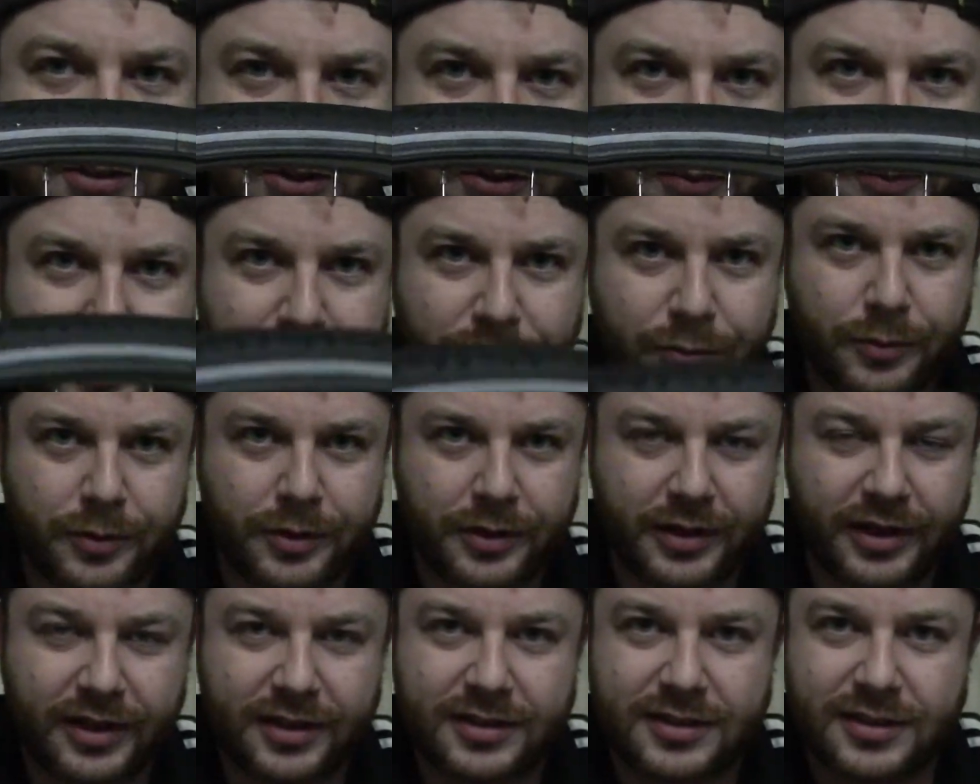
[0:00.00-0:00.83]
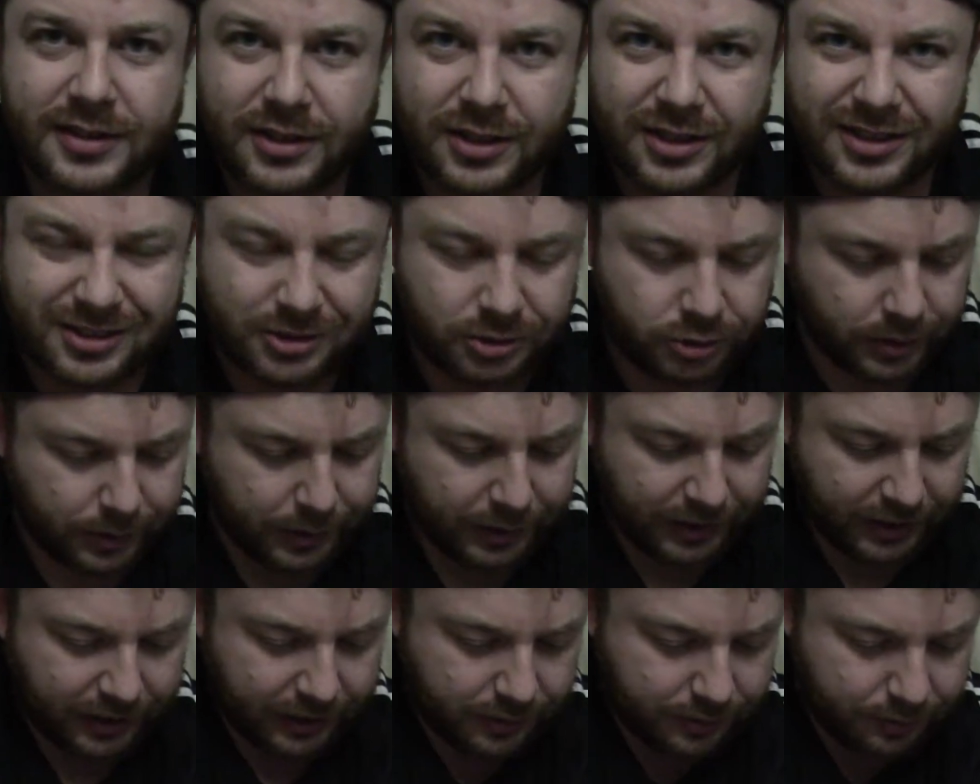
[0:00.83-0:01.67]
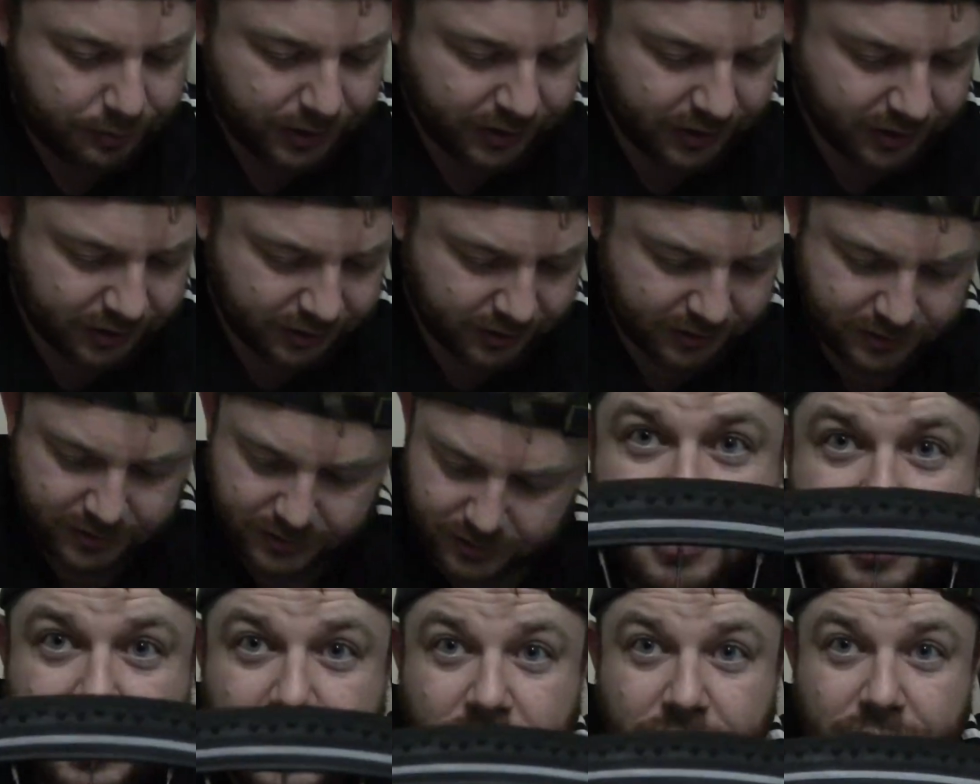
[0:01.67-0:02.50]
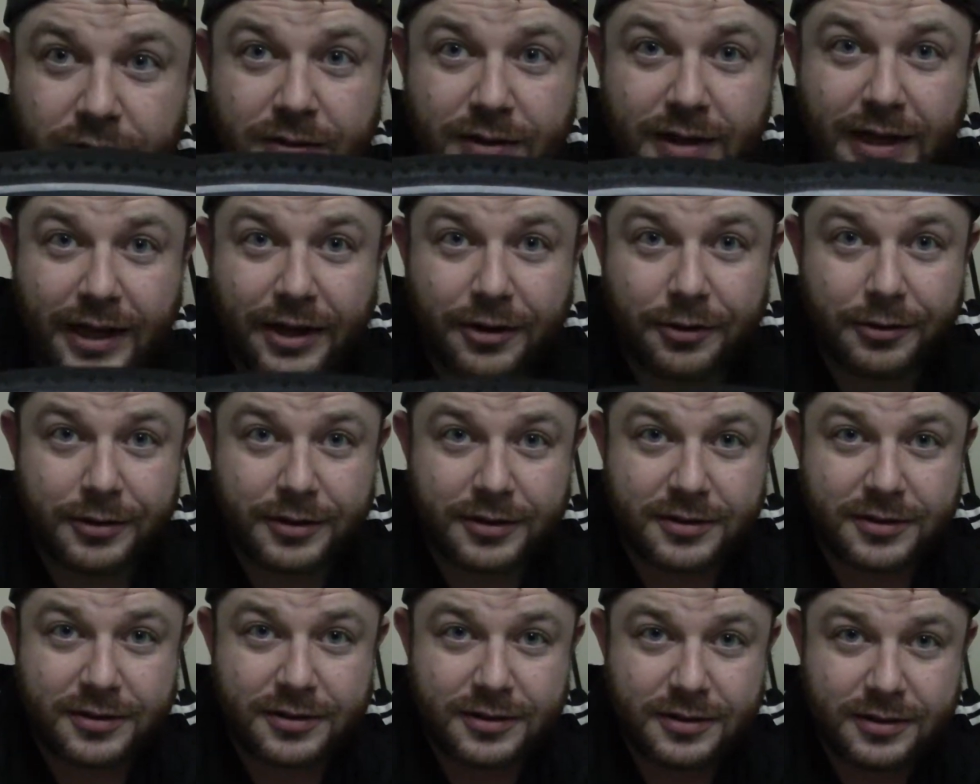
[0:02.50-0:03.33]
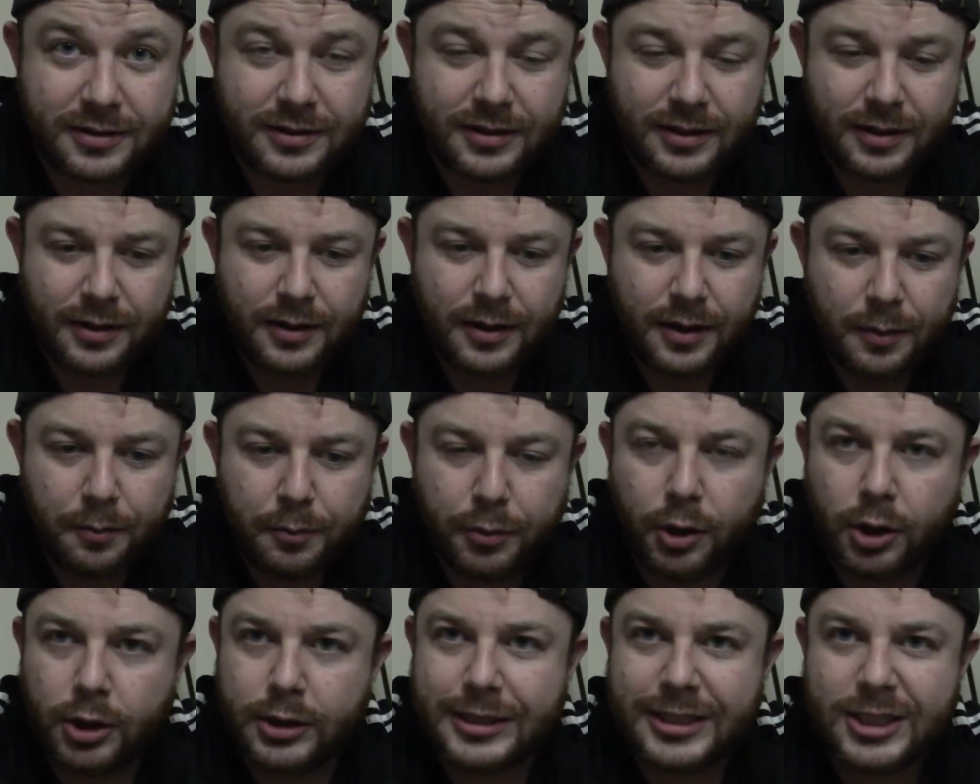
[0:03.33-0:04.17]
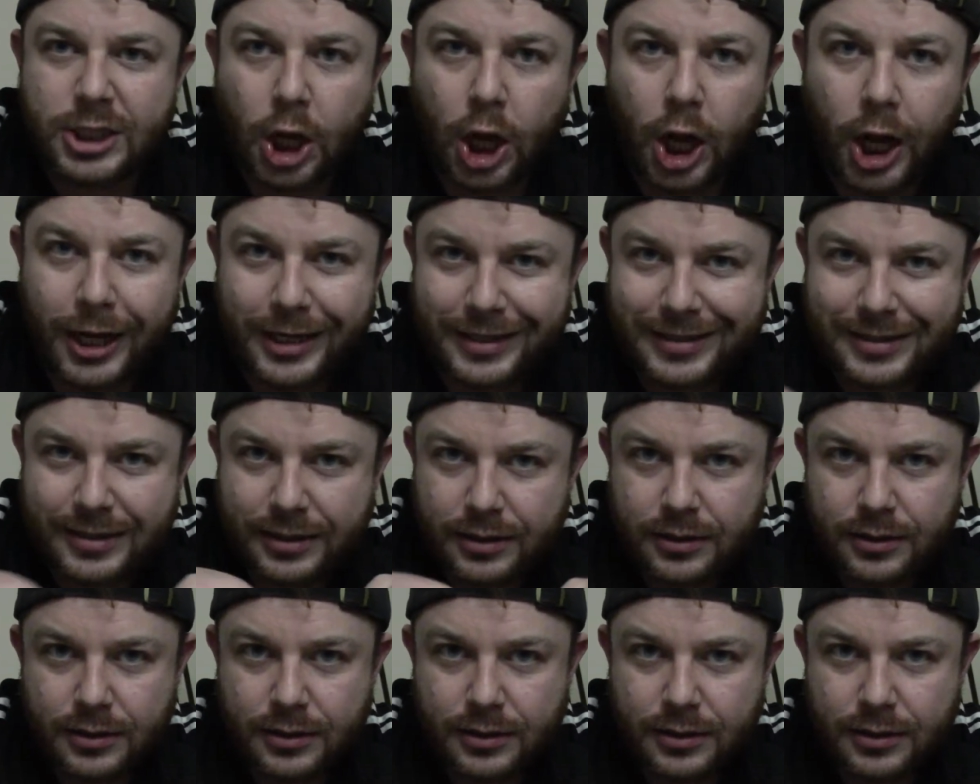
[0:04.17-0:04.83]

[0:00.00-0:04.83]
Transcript: little bit where it gets a little tricky because, you know, now it's pulled taut.